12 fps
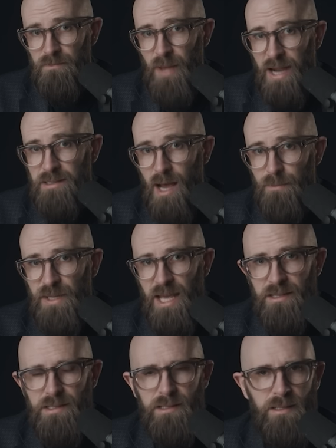Backed up
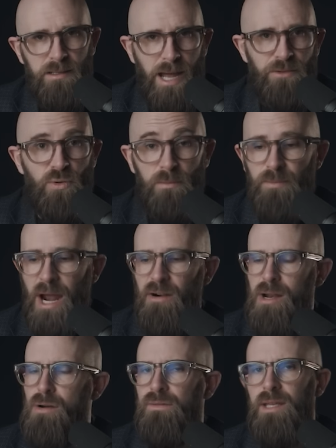against the natural
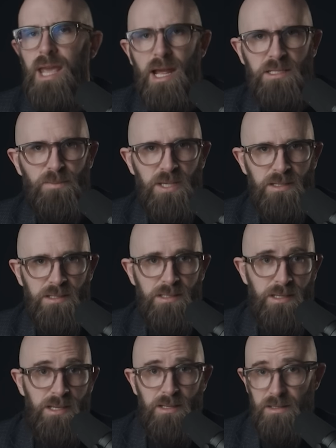barrier of the Caspian
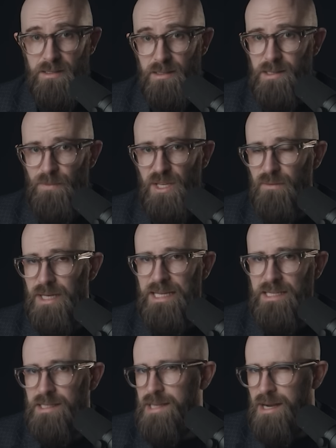Sea and at something of an
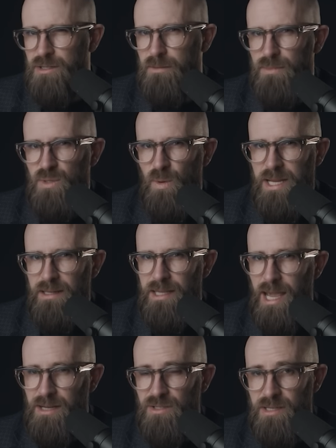intersection between
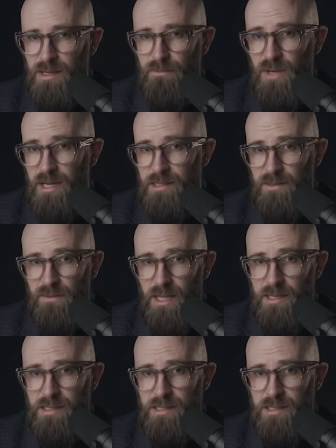the ancient empires of their